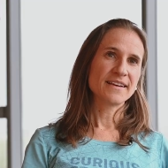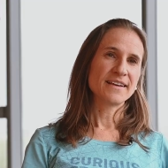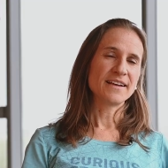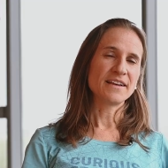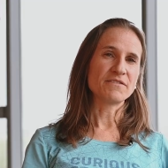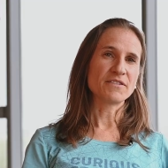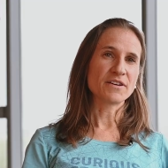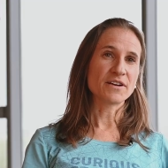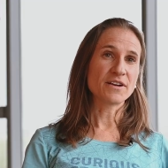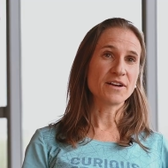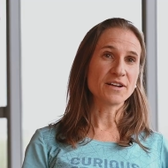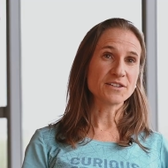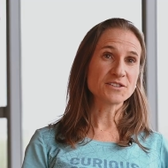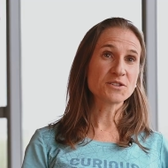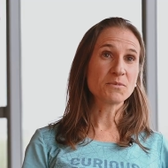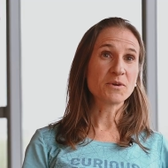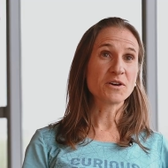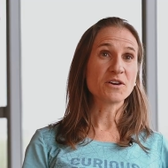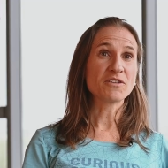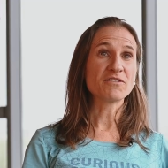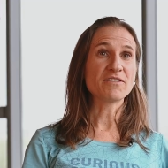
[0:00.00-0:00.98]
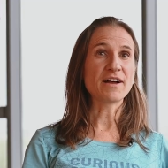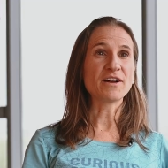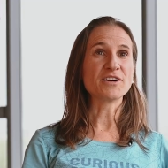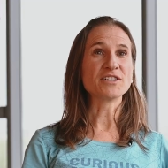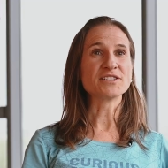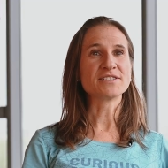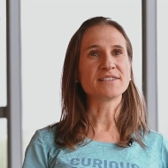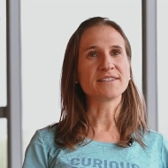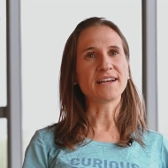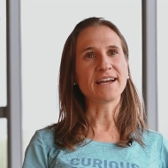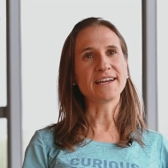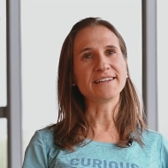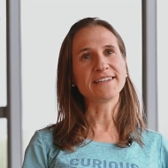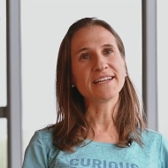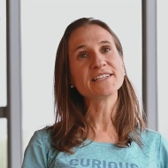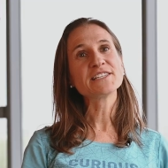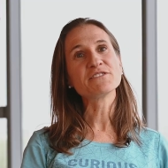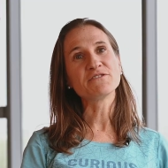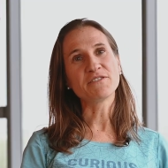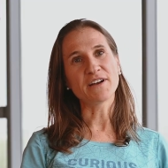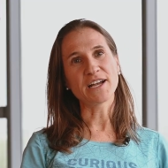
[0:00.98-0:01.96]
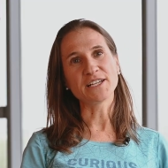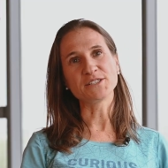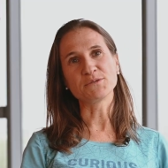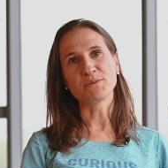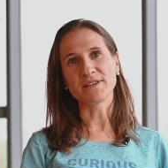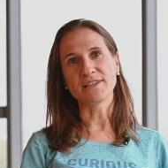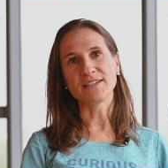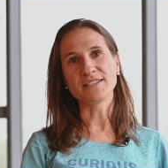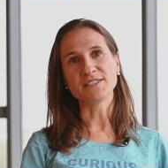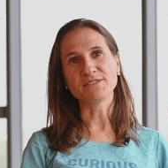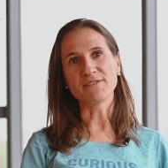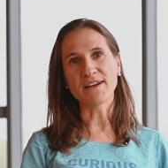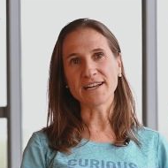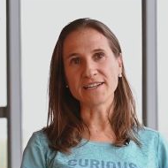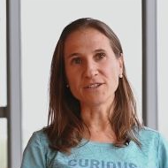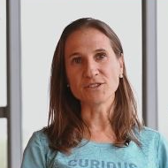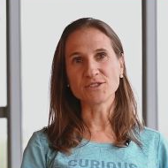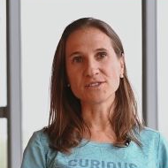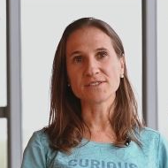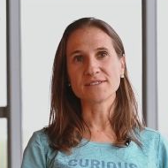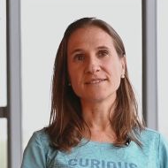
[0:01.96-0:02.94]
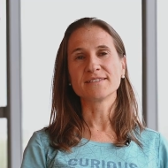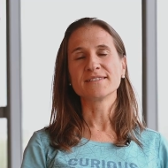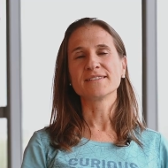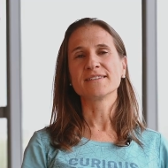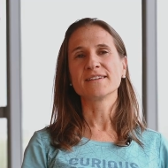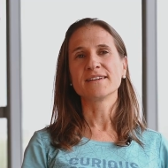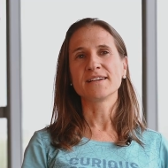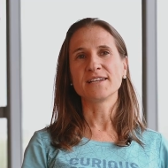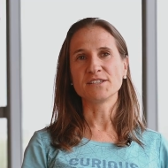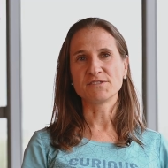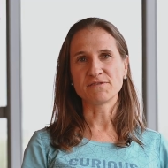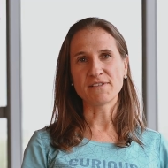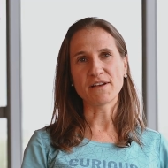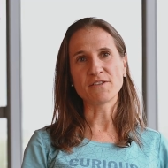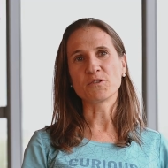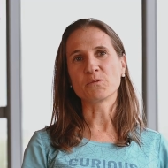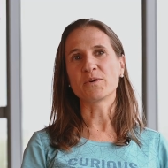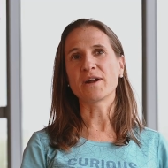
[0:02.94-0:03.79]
If a customer of ours identifies with these values, he's found the